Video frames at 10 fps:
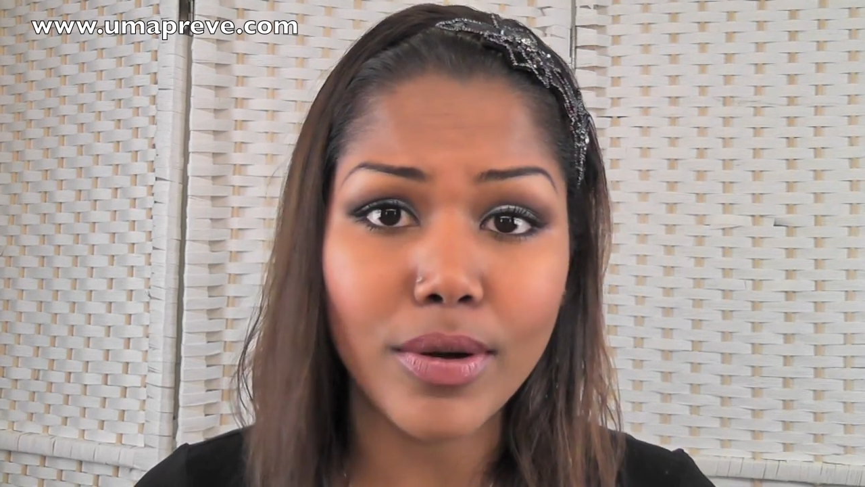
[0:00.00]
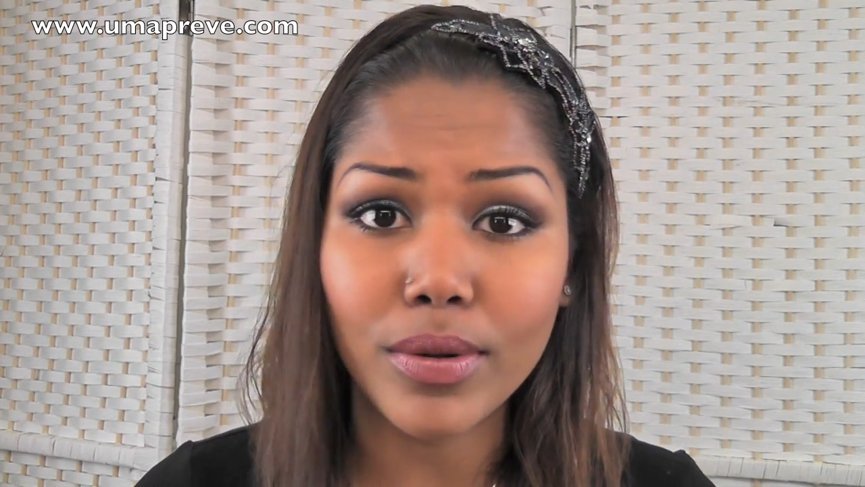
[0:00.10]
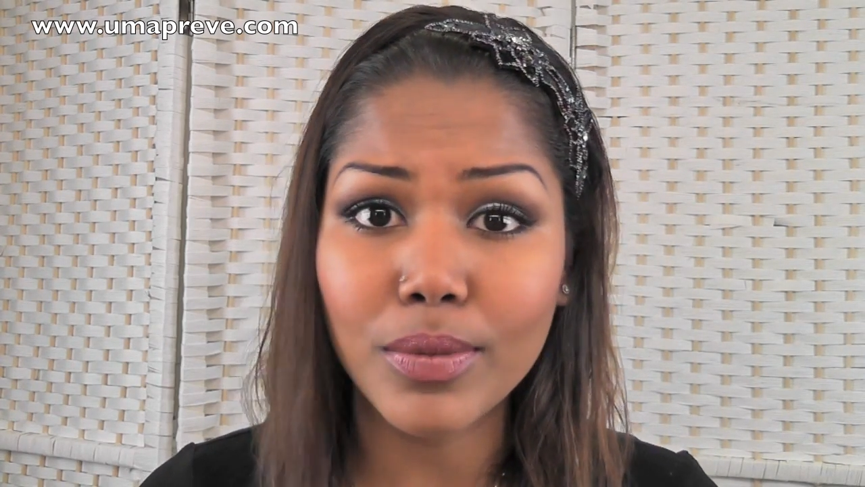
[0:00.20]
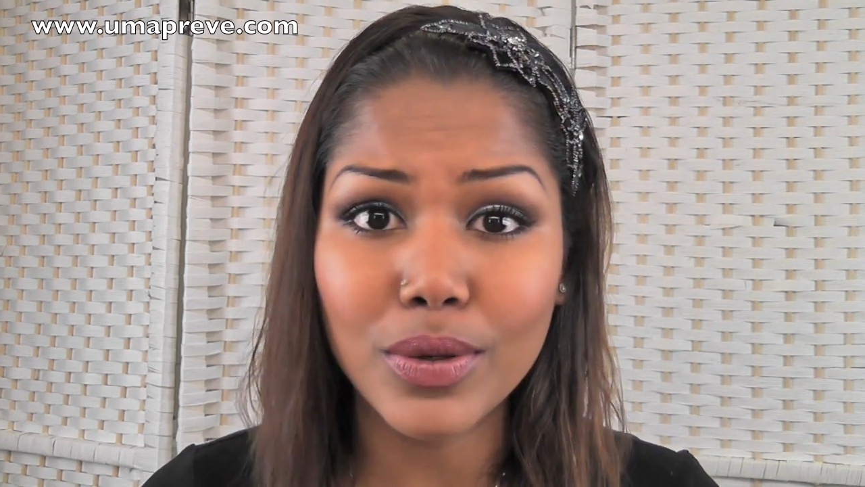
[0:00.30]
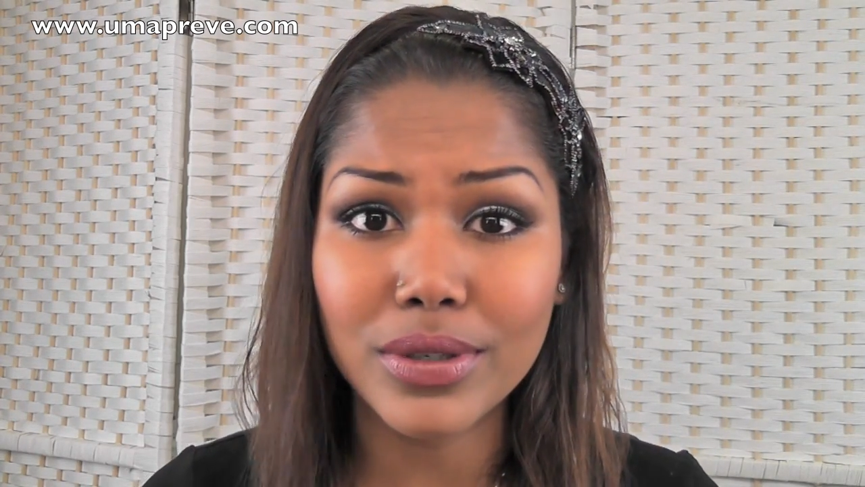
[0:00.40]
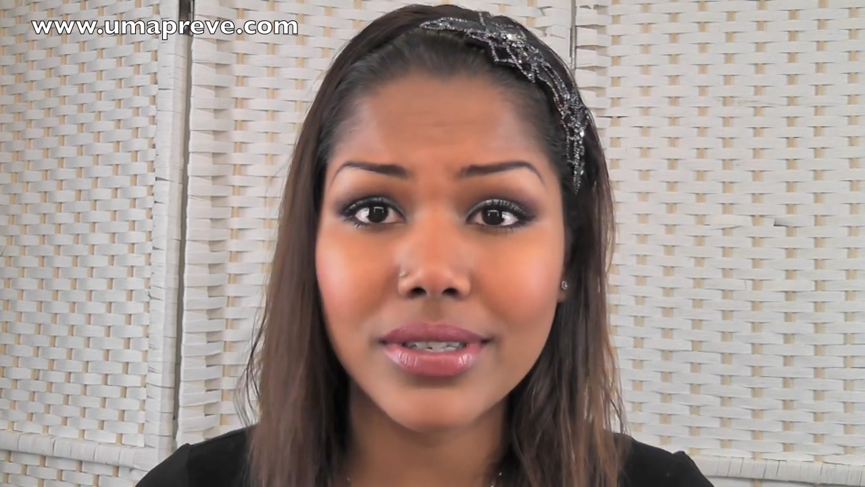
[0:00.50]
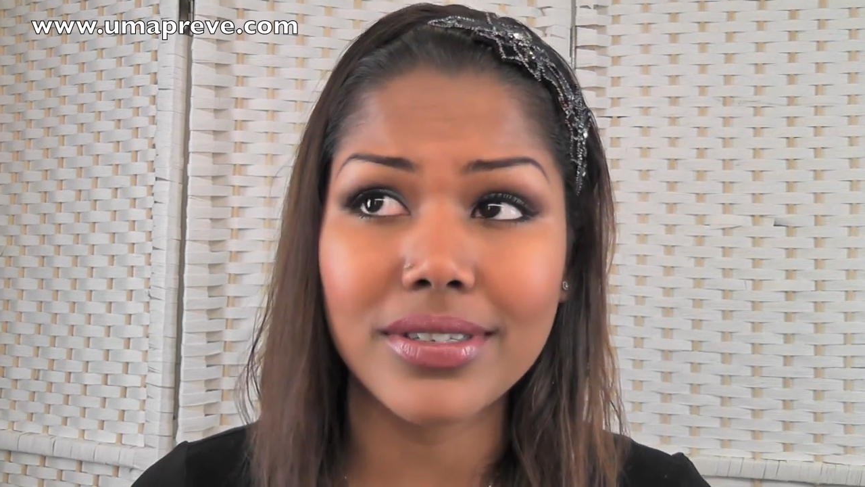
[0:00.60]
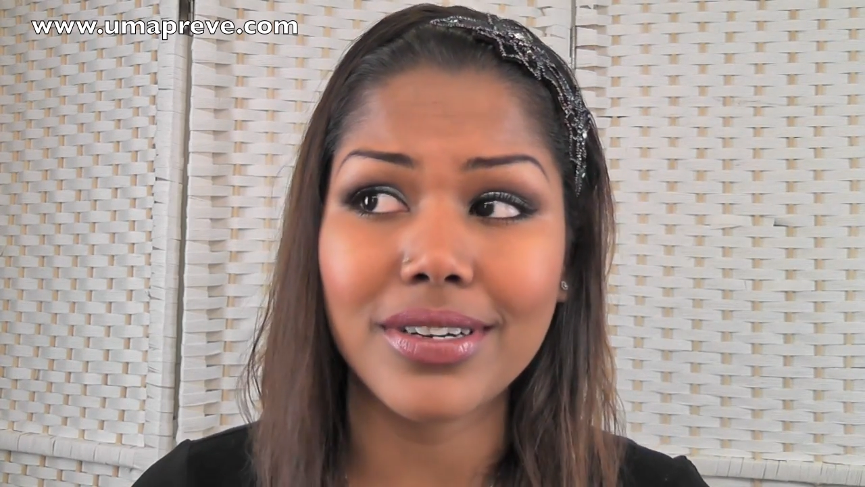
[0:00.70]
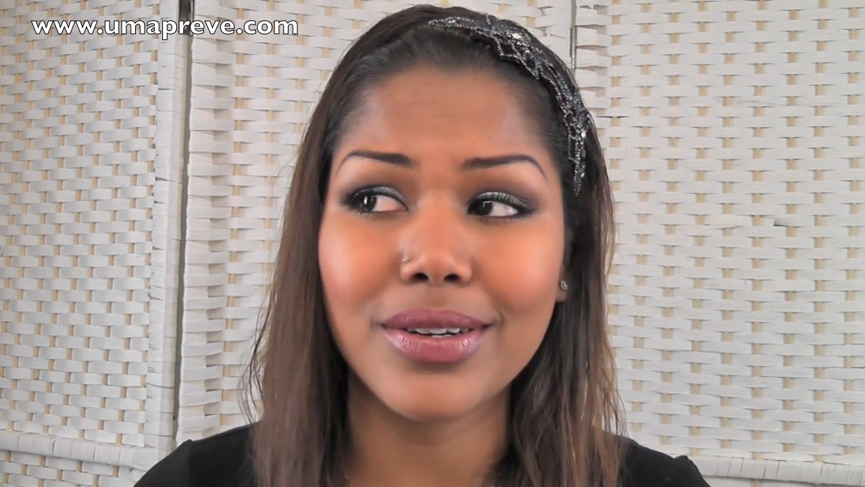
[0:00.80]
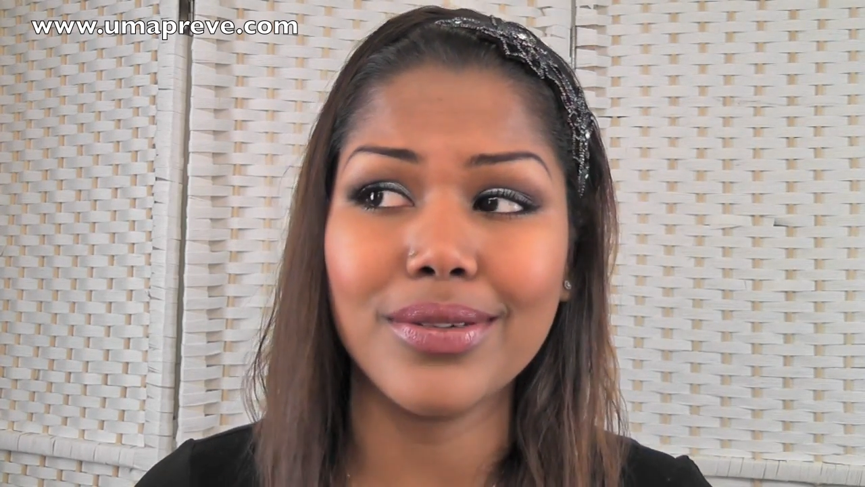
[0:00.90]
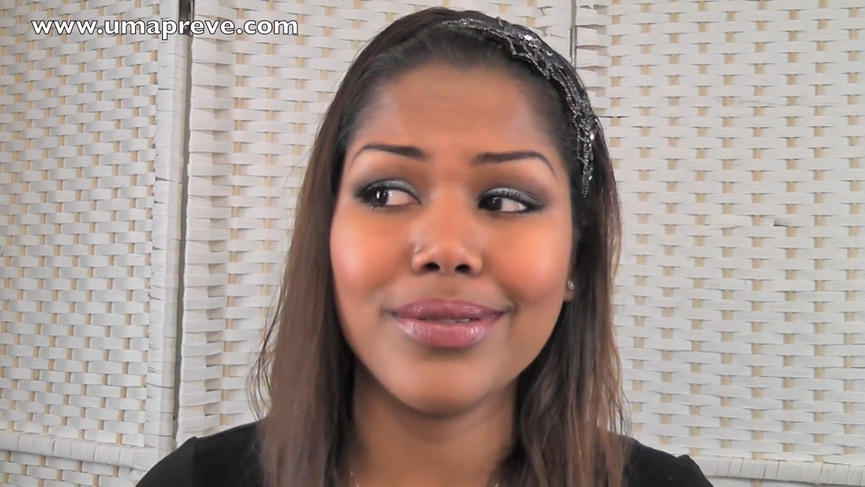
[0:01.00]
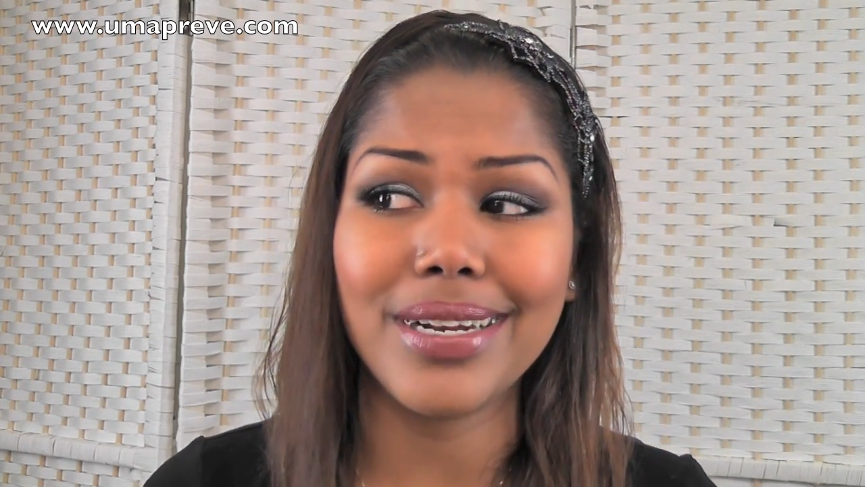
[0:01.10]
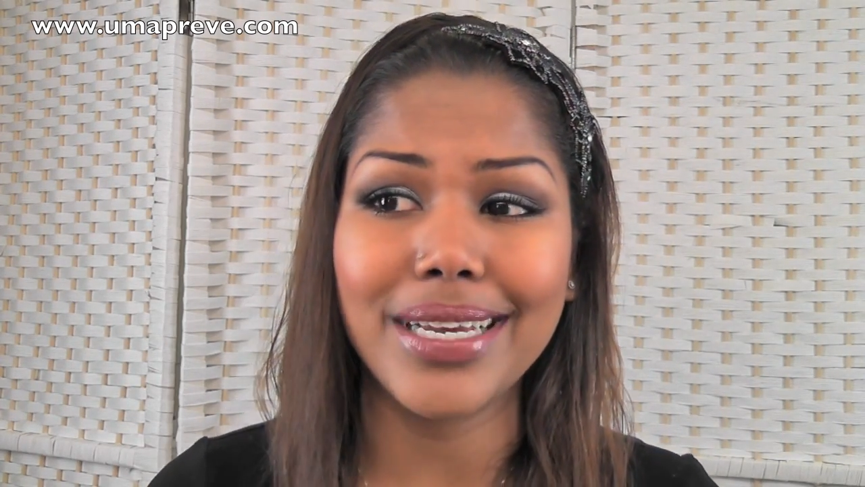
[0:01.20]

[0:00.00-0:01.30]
almost you know